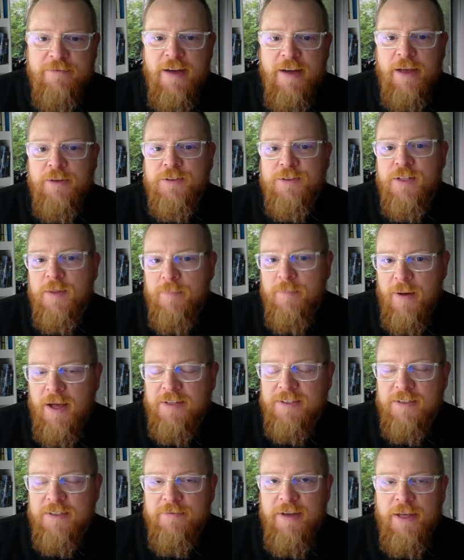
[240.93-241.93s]
to the
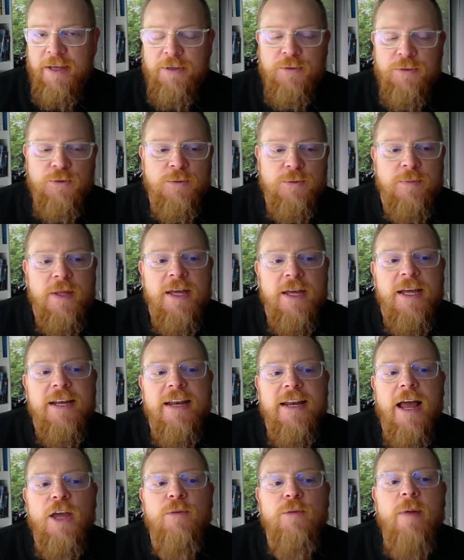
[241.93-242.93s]
positive values. Now,
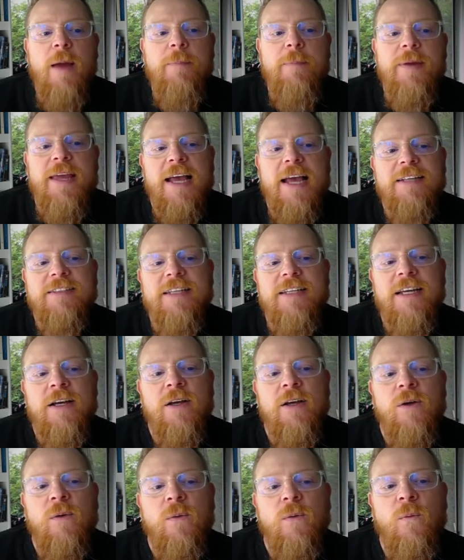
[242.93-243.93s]
you might be guessing,
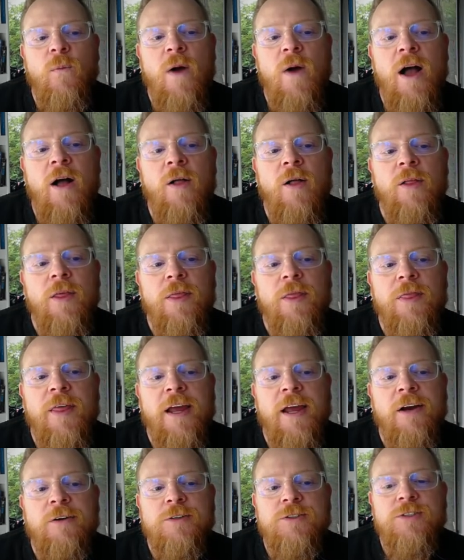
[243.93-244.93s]
well,
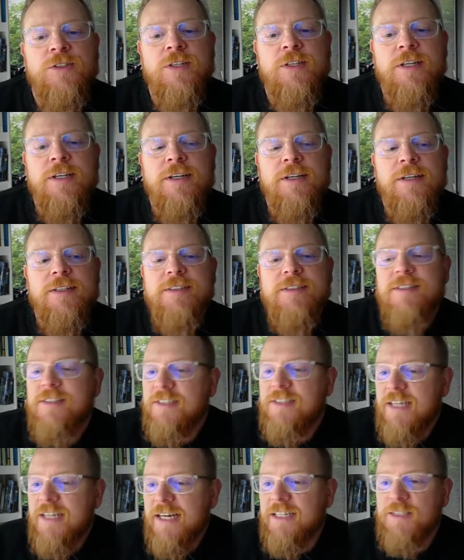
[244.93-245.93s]
there's
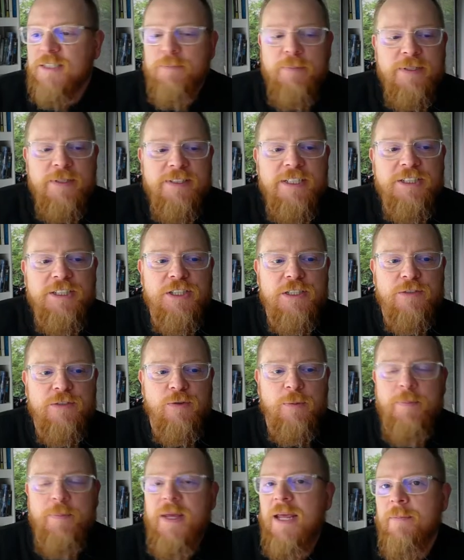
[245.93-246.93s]
6 positions for
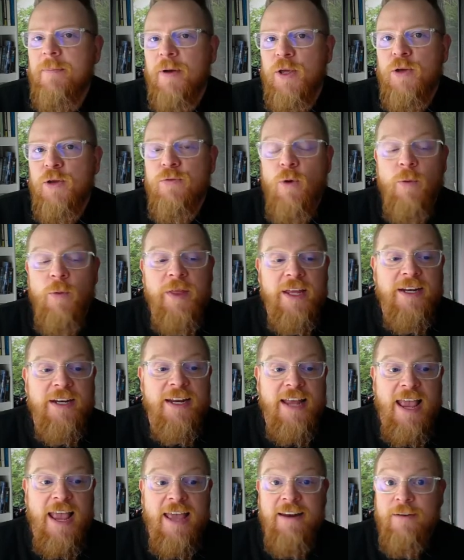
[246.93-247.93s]
P, but you've only
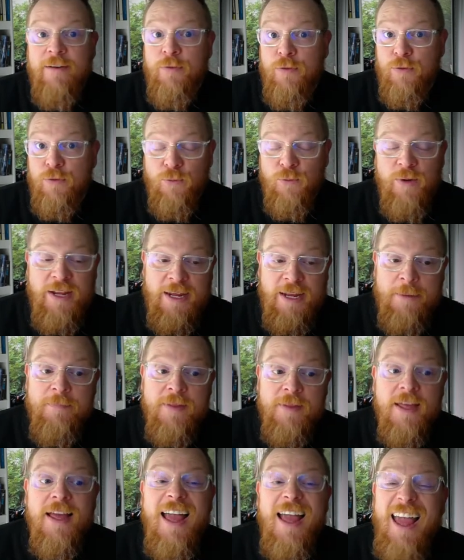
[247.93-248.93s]
indicated 3.
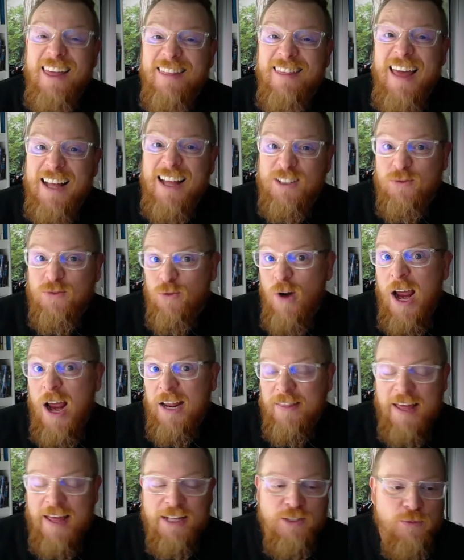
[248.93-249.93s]
And that's right.
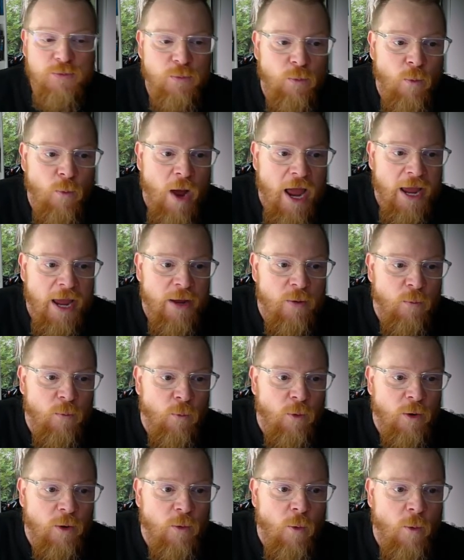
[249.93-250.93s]
That's why
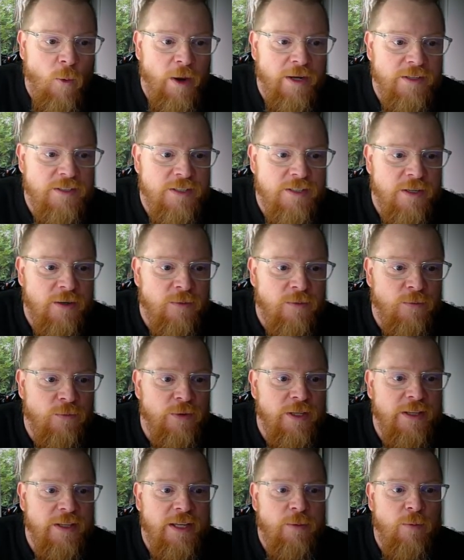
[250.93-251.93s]
we're going to
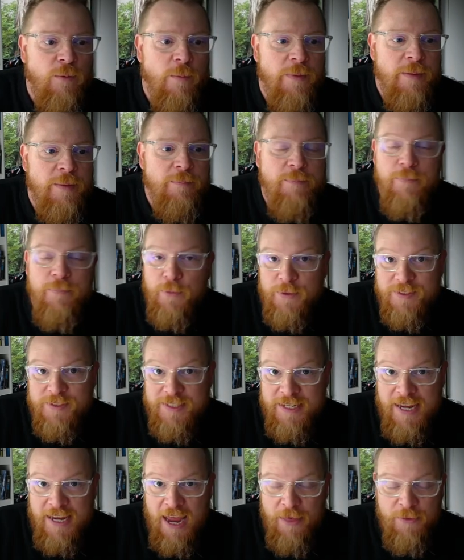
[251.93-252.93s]
really, when we put
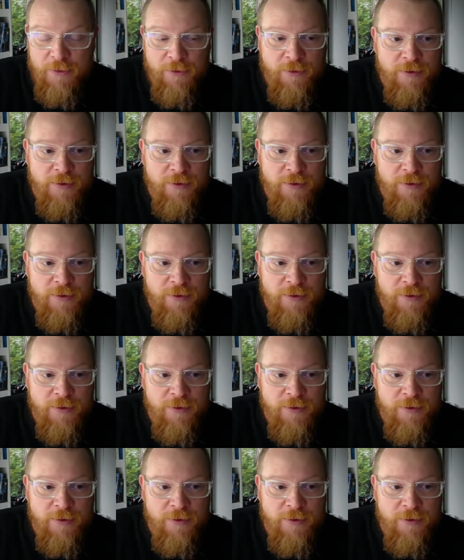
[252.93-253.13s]
together